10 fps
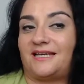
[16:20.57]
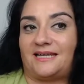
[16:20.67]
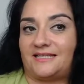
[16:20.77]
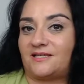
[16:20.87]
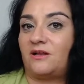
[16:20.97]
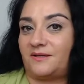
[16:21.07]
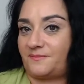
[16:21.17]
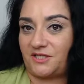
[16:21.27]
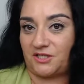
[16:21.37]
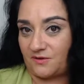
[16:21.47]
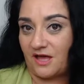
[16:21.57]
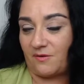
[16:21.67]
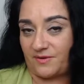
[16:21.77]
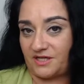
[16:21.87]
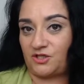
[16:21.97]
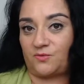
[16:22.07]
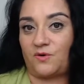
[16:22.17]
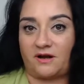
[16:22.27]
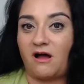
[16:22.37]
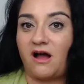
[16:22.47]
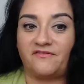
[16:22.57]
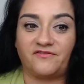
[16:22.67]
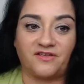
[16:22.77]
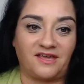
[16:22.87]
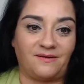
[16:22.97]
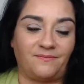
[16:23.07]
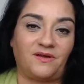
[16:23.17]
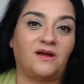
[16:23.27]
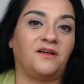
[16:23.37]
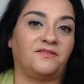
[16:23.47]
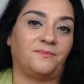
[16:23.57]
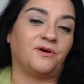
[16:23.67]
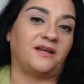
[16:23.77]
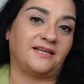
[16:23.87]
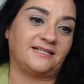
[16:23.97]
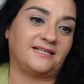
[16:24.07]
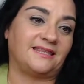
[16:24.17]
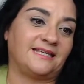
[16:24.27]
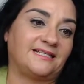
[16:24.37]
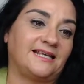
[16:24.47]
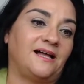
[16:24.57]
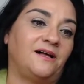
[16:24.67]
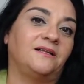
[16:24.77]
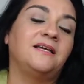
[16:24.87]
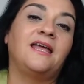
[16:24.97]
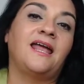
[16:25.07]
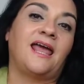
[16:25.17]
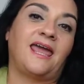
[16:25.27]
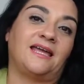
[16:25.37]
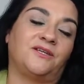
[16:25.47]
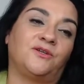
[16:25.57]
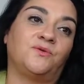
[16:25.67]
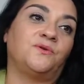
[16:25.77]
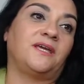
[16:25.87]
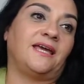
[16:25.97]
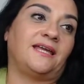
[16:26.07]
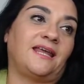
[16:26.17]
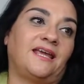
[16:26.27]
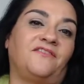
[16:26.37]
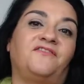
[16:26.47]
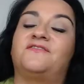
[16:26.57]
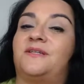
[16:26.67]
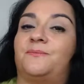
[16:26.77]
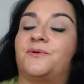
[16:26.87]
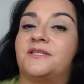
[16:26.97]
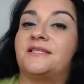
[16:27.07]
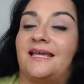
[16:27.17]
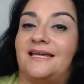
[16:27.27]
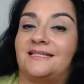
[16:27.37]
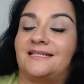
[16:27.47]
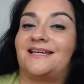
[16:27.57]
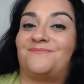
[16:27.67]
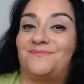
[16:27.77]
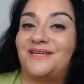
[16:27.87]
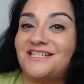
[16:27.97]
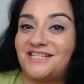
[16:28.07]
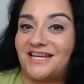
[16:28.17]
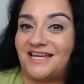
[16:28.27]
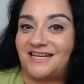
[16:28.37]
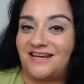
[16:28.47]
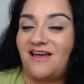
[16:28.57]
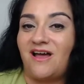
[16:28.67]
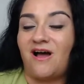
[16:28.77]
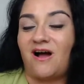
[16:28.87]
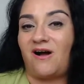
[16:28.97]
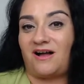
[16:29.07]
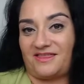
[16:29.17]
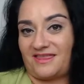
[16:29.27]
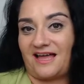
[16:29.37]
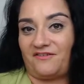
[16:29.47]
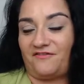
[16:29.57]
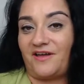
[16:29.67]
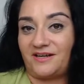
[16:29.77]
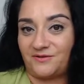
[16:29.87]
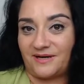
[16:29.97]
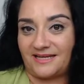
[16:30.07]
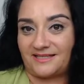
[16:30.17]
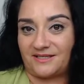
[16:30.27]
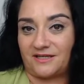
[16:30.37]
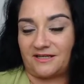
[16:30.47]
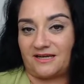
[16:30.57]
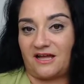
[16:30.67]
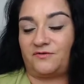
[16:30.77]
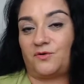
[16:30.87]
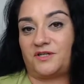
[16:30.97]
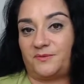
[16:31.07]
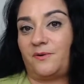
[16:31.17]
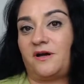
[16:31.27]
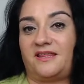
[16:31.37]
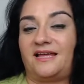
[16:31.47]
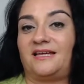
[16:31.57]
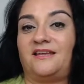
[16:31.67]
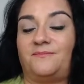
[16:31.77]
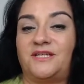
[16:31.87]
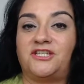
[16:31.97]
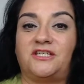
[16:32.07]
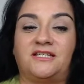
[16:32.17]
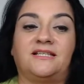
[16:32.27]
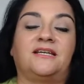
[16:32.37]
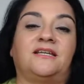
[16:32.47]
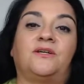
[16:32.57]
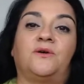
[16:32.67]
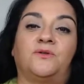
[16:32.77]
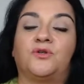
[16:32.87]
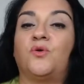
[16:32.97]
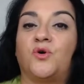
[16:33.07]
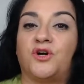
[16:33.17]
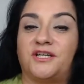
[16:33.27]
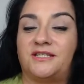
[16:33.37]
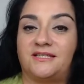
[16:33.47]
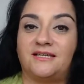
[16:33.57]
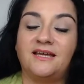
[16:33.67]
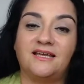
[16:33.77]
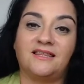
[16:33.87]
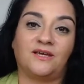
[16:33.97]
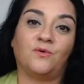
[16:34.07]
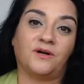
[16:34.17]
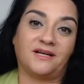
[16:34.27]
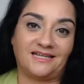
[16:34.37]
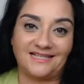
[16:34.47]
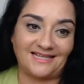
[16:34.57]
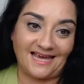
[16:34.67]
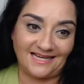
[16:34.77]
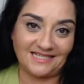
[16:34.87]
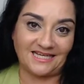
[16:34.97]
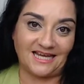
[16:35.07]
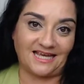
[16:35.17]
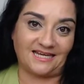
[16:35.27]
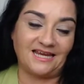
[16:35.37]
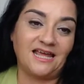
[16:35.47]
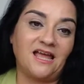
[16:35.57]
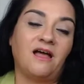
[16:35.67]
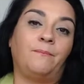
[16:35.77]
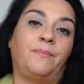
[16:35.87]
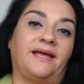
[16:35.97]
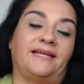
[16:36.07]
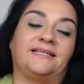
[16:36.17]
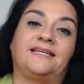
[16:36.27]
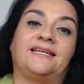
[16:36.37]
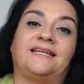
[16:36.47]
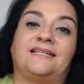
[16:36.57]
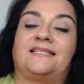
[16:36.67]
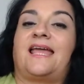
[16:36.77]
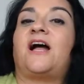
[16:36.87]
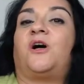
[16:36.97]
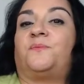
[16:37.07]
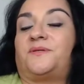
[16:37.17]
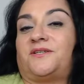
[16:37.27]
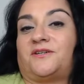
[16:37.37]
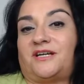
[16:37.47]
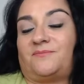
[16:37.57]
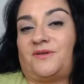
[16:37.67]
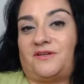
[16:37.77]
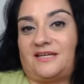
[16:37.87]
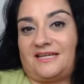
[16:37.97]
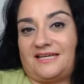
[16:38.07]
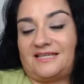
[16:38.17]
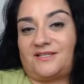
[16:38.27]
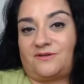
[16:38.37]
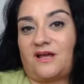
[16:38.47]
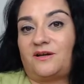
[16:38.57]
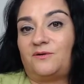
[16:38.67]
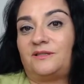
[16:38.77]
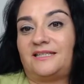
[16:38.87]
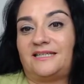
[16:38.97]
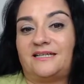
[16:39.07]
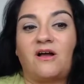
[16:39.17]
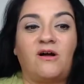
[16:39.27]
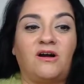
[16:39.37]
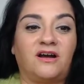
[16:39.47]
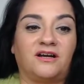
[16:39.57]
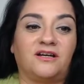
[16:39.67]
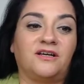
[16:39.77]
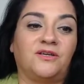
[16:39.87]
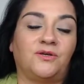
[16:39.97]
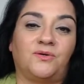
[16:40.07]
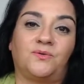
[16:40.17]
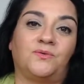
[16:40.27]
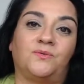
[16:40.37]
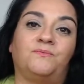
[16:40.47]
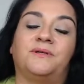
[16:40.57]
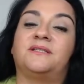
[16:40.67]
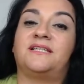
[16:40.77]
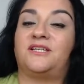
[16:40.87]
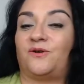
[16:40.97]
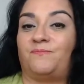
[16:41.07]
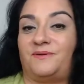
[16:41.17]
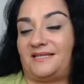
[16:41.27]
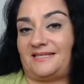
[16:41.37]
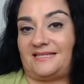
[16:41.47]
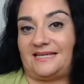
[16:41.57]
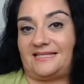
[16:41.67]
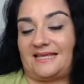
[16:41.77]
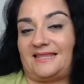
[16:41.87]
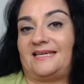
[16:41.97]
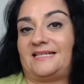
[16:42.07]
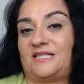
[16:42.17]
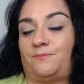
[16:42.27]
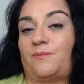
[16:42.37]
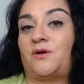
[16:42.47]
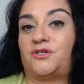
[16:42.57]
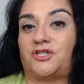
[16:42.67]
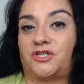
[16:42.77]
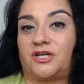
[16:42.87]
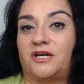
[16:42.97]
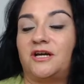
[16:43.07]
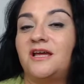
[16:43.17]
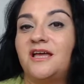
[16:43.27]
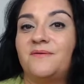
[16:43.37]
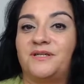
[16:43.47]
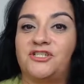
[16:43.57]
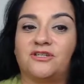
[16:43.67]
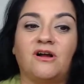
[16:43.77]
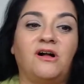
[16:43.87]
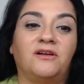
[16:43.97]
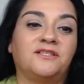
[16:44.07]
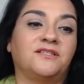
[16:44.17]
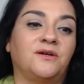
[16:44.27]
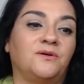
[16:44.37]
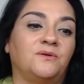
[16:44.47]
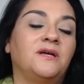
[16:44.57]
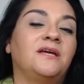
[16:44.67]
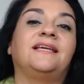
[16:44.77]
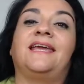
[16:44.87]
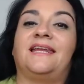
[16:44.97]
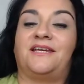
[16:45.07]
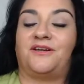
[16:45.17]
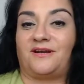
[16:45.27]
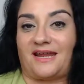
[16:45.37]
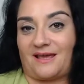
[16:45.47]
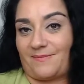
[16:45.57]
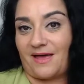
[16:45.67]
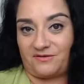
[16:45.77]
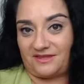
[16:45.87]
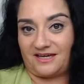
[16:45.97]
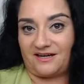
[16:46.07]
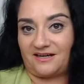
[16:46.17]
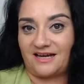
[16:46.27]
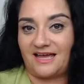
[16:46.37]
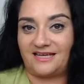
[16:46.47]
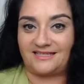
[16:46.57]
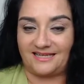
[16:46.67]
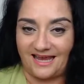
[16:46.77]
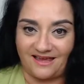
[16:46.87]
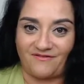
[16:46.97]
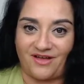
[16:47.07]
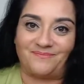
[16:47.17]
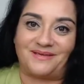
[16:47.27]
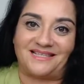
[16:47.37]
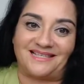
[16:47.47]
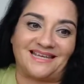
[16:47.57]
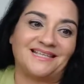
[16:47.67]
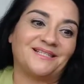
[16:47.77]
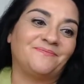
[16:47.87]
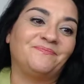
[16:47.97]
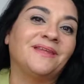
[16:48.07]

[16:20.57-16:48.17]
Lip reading: It's all up to you how much you want to offer them on the products that they sell. And you get a 50% commission on that fundraiser. Now, of course, part of that commission is going to go towards the organization, but it helps your community. So not only are you building your business and the exposure, but you're also getting your name out there as an Avon business.